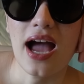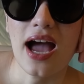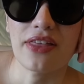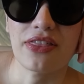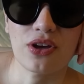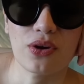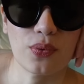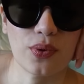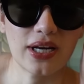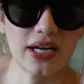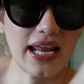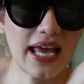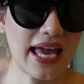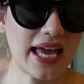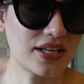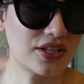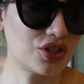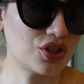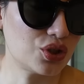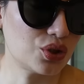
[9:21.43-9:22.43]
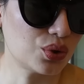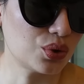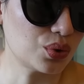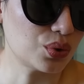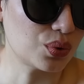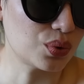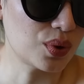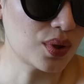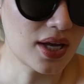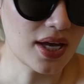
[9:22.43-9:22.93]
I think we're gonna head
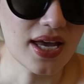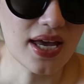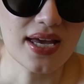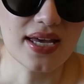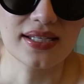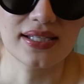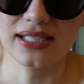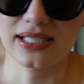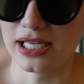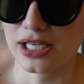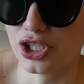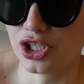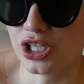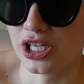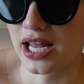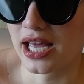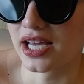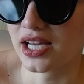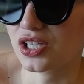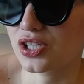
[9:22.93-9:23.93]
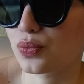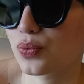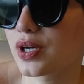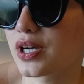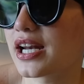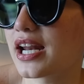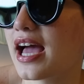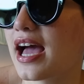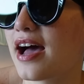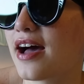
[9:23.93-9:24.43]
to Station X. We're
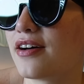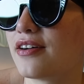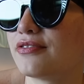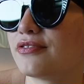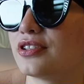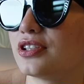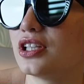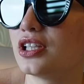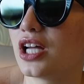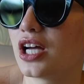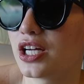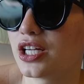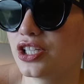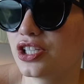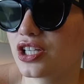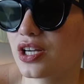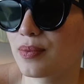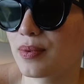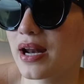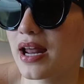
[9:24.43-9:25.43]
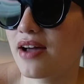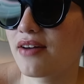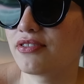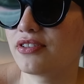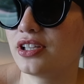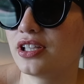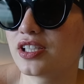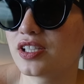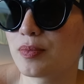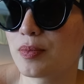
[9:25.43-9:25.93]
gonna have lunch. I'm gonna have
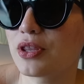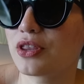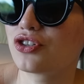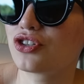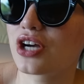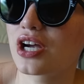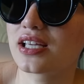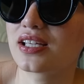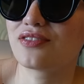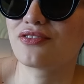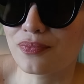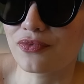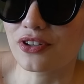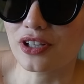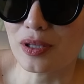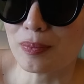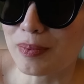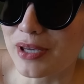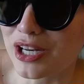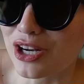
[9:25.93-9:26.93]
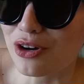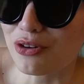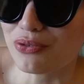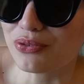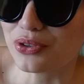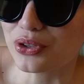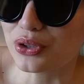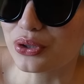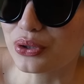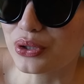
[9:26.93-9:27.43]
Elizabeth try some Filipino
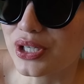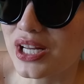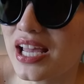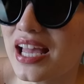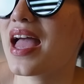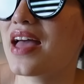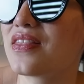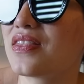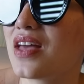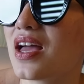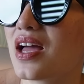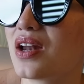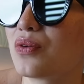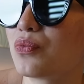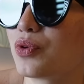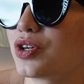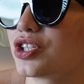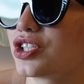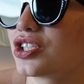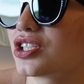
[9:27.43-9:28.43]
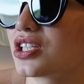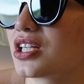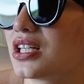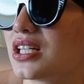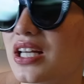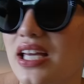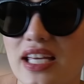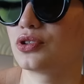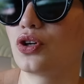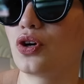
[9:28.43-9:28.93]
food. And then we're just
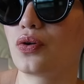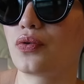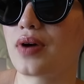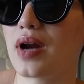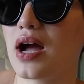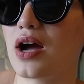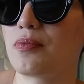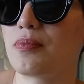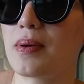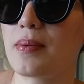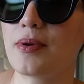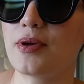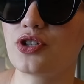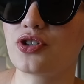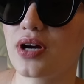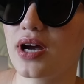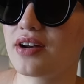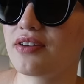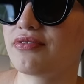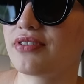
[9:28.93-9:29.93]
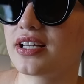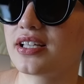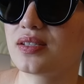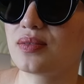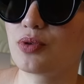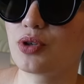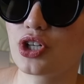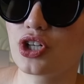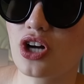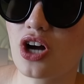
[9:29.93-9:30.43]
gonna go around, maybe try and find
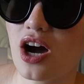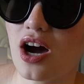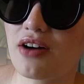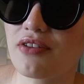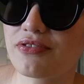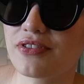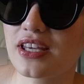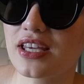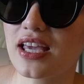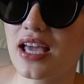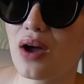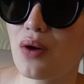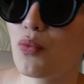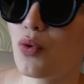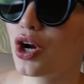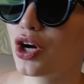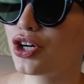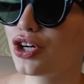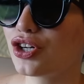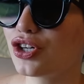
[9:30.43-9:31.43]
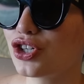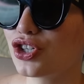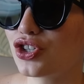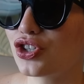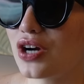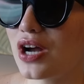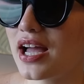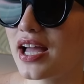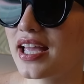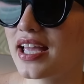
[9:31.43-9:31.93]
some good coffee. I want her to
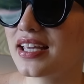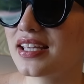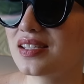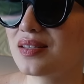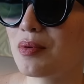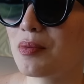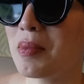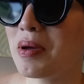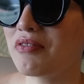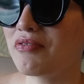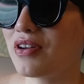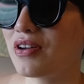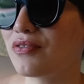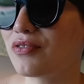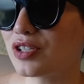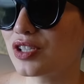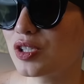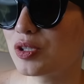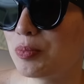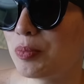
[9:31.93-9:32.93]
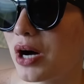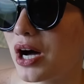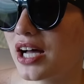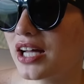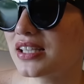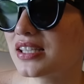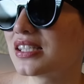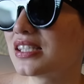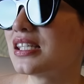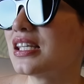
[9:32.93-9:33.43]
try some of my favorite
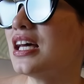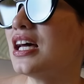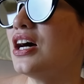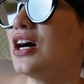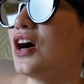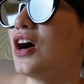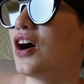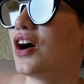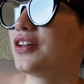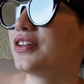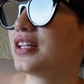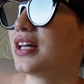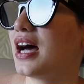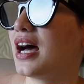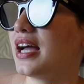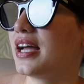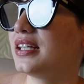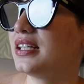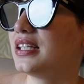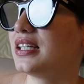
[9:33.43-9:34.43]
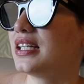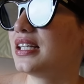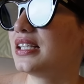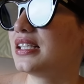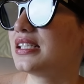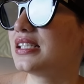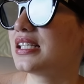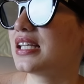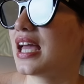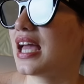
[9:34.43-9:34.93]
spots on the
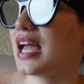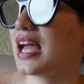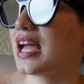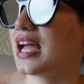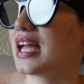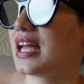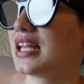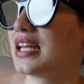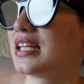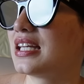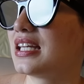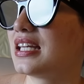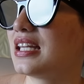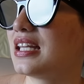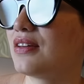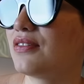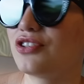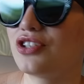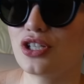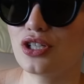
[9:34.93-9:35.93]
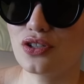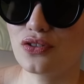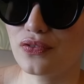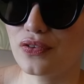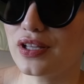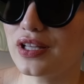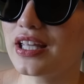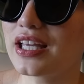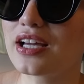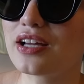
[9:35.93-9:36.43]
island. And if she's
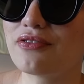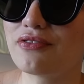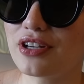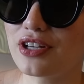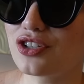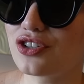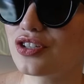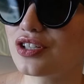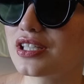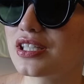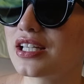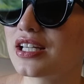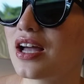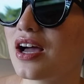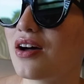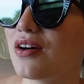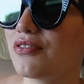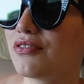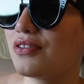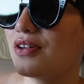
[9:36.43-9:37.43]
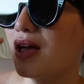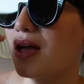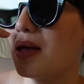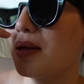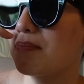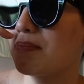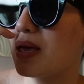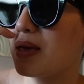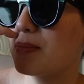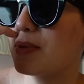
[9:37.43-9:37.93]
feeling adventurous enough,
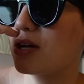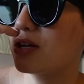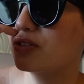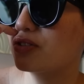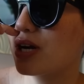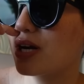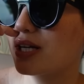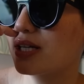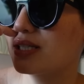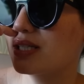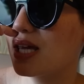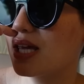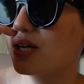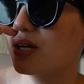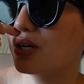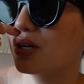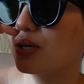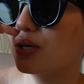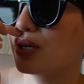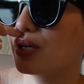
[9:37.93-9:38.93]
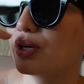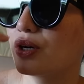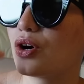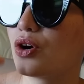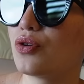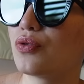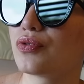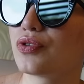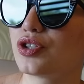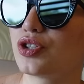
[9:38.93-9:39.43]
maybe I'll try to take her
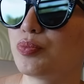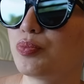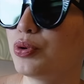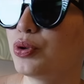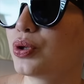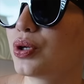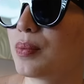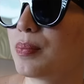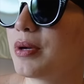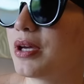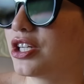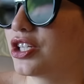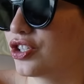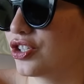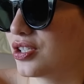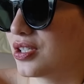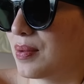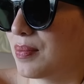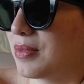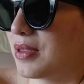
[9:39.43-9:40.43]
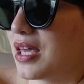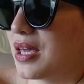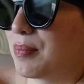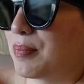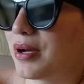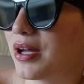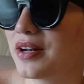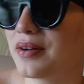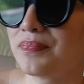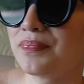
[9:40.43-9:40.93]
over to Puka Beach or something.
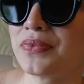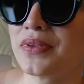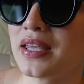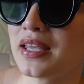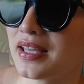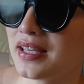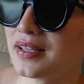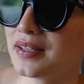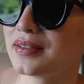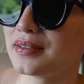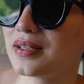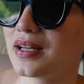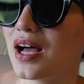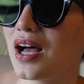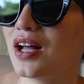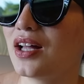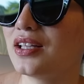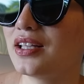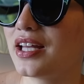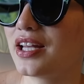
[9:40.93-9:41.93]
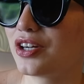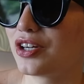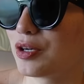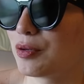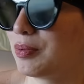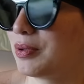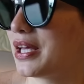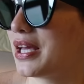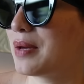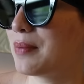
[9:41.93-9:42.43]
But I'll let her
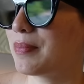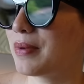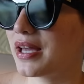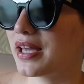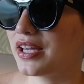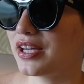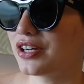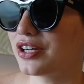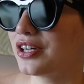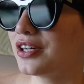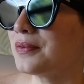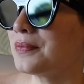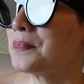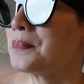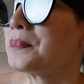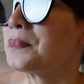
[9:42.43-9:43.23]
play it by ear.